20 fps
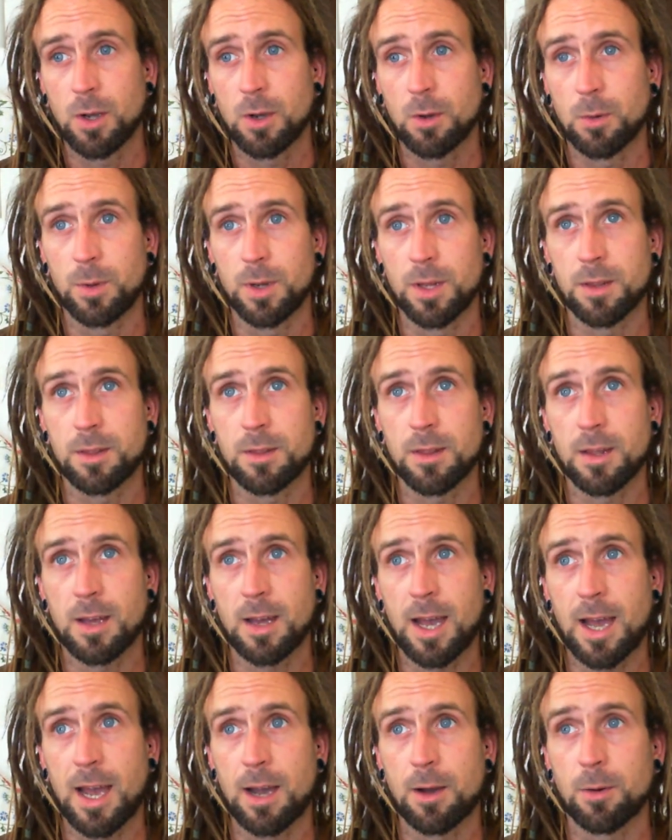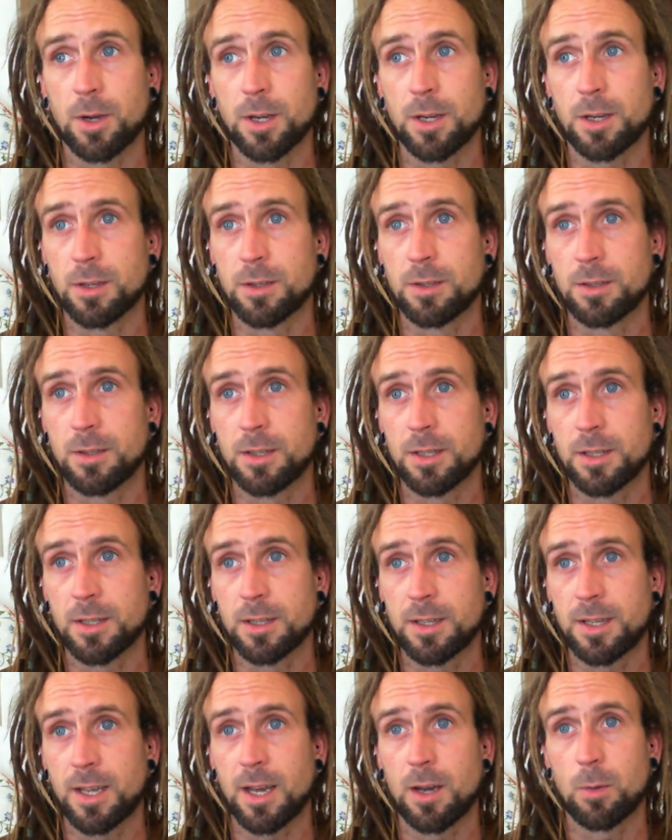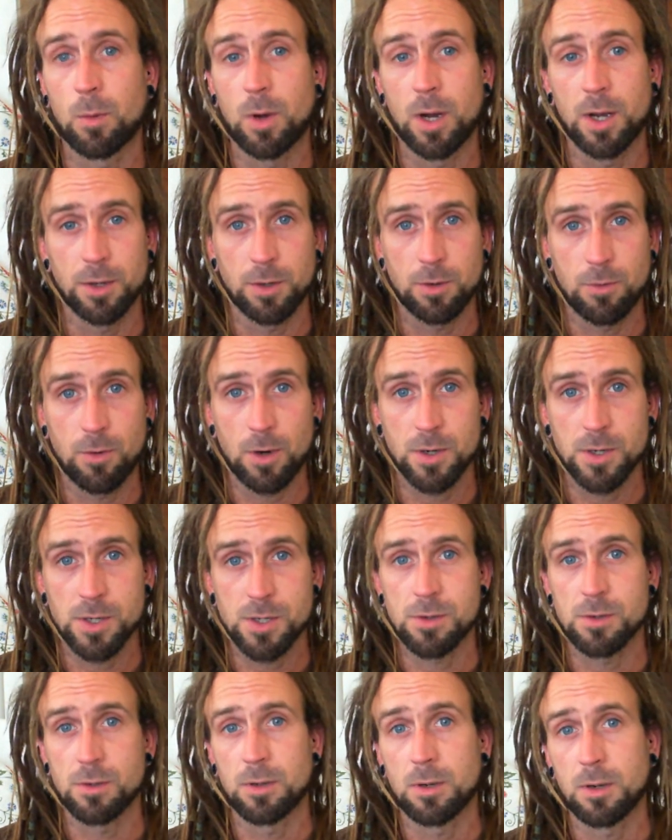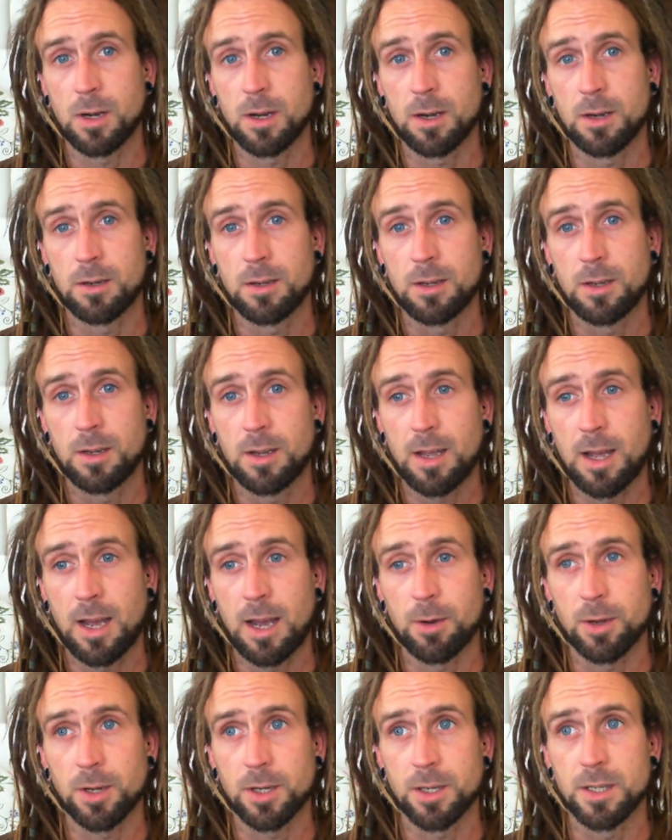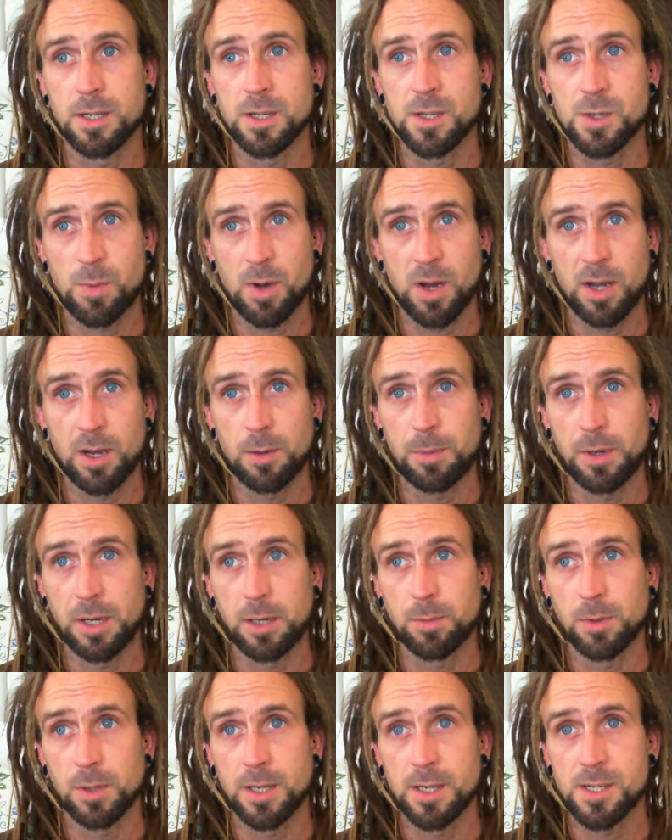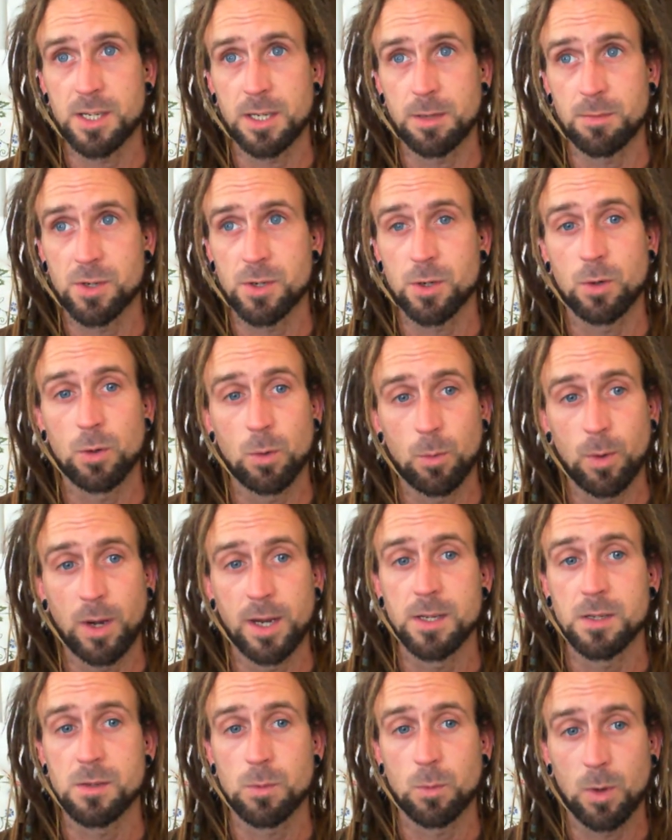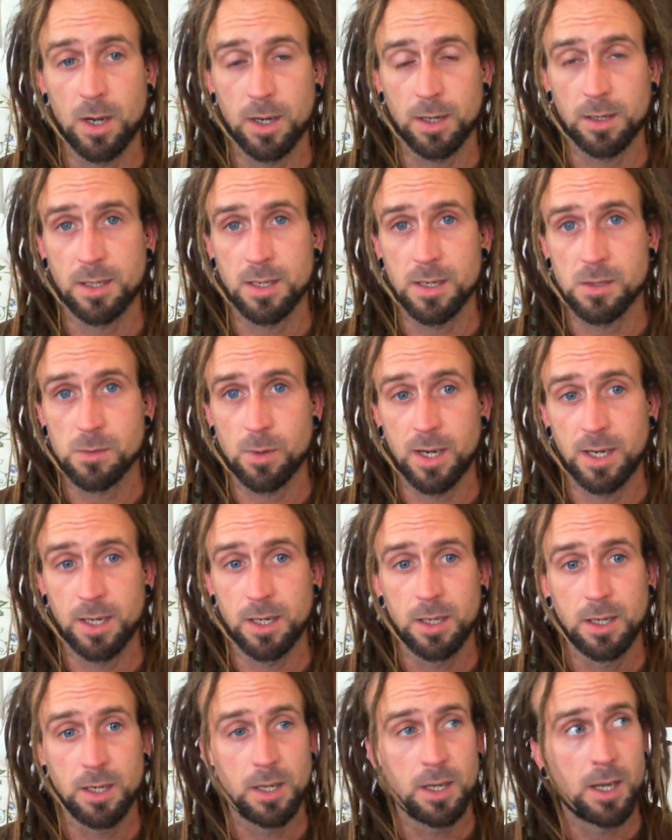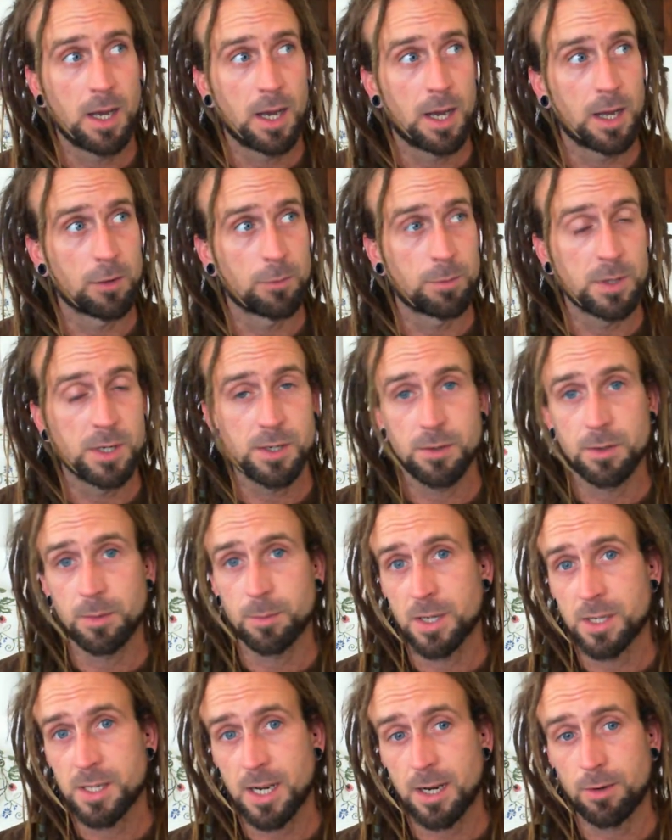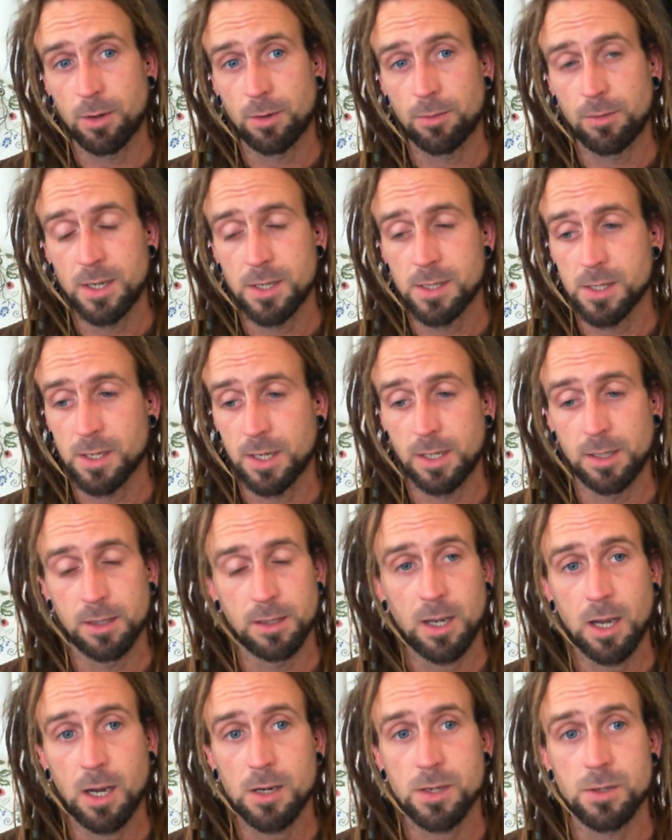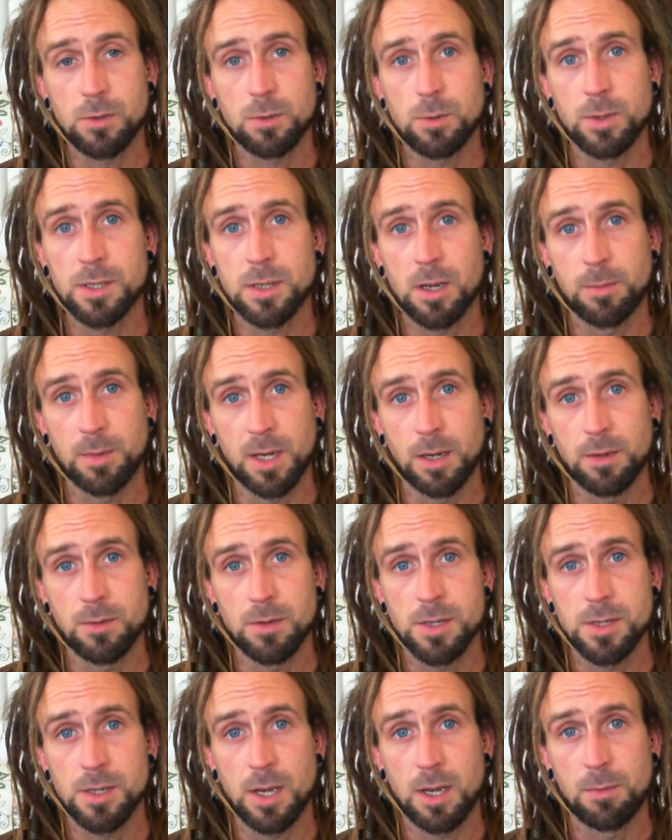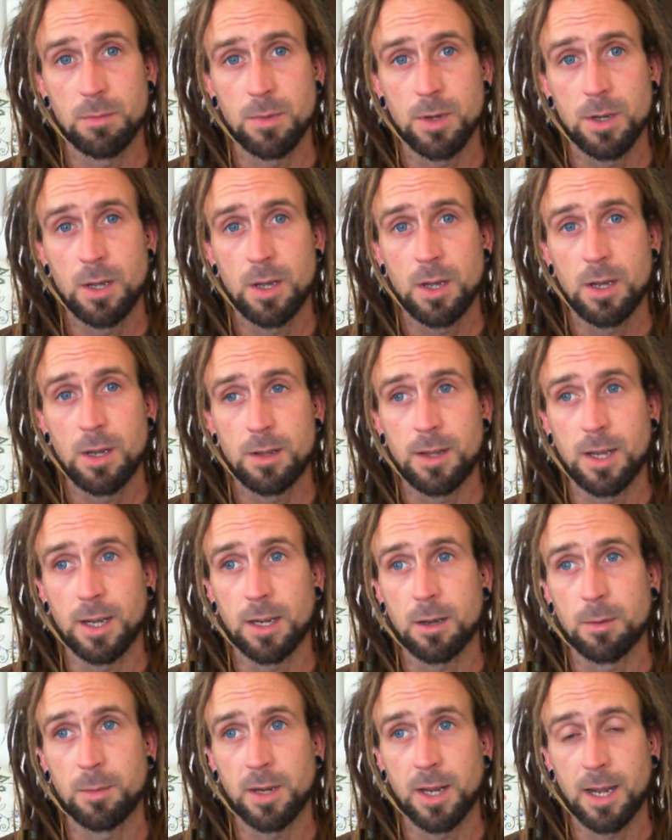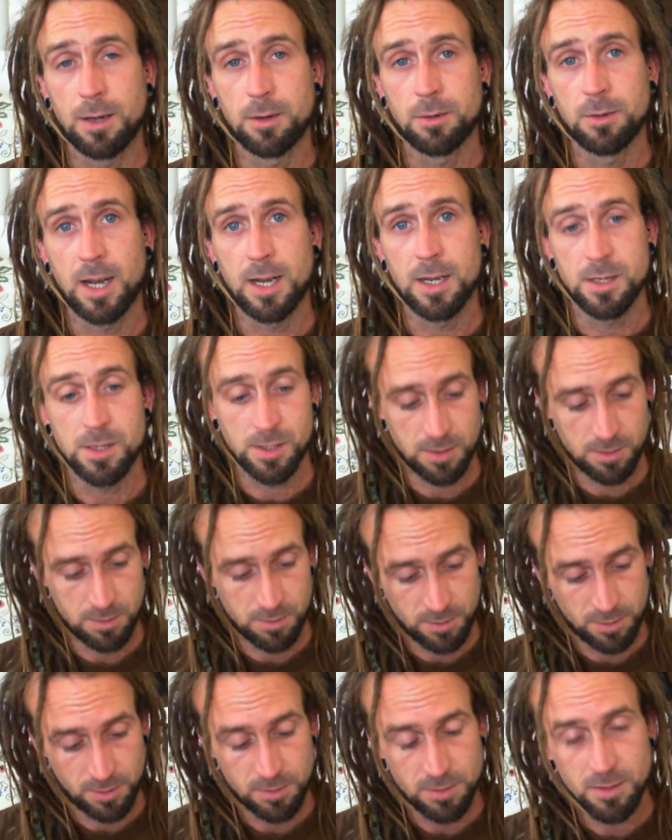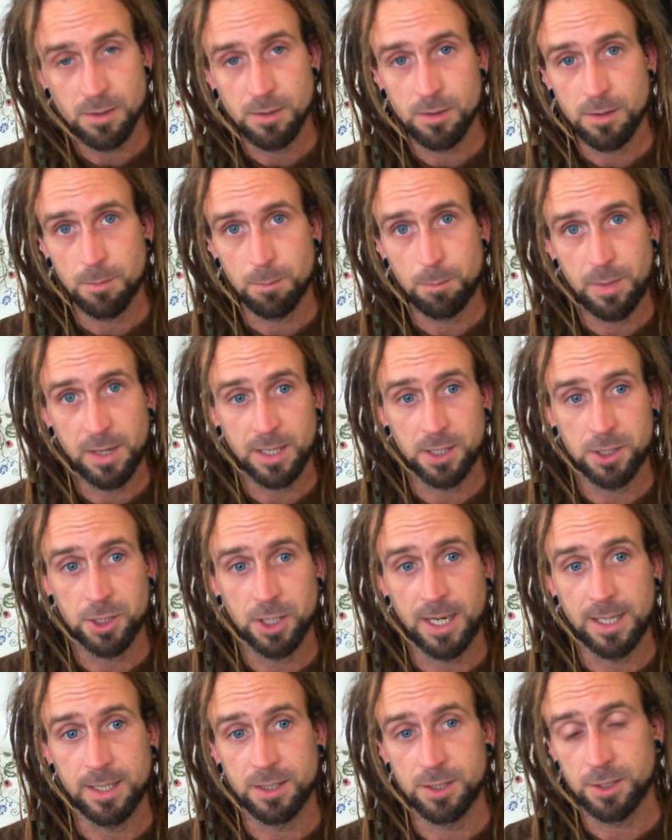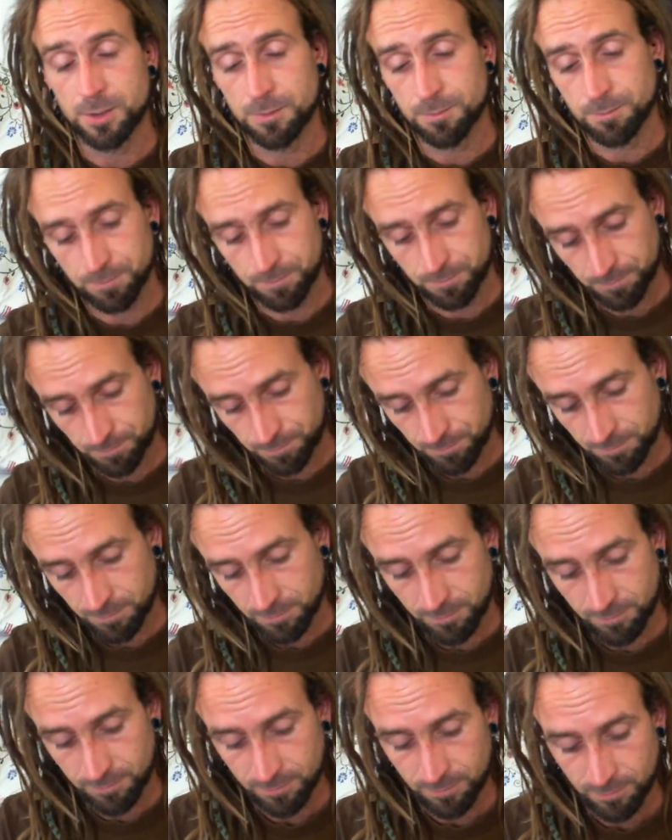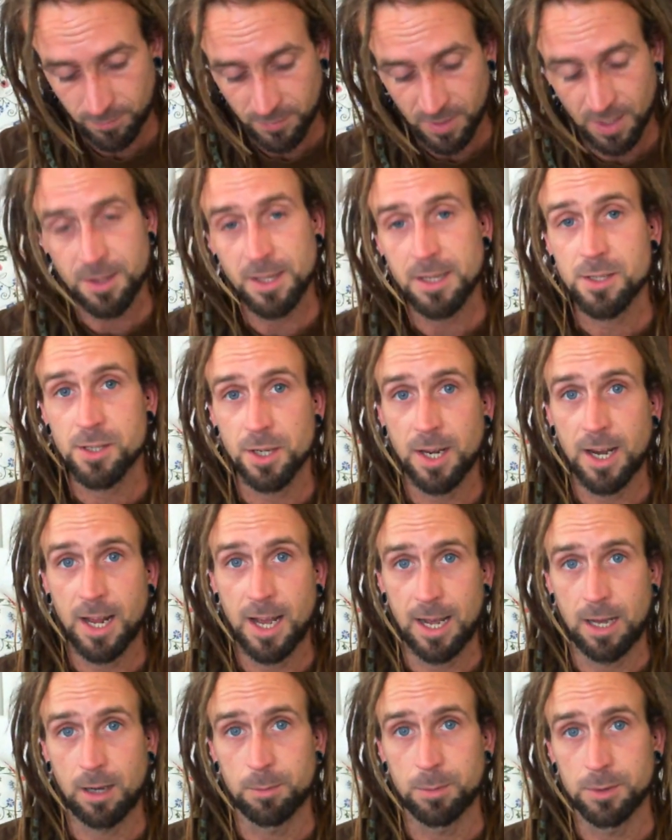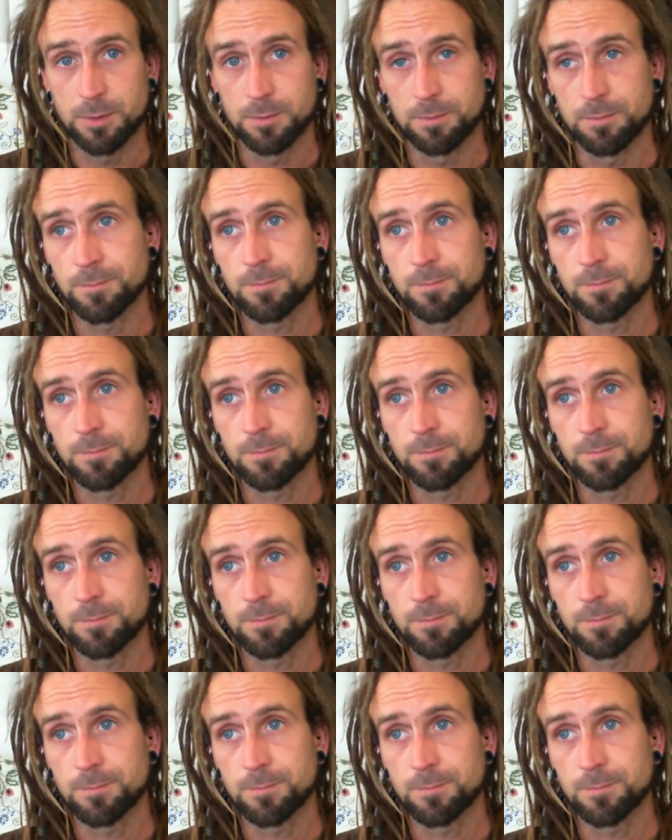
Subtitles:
with how I can get a word across or how I can inspire people. It seems to always work this way. And I've been doing my tarot recently, and the cards are always coming out the same. They're coming out as big change, things are going to happen,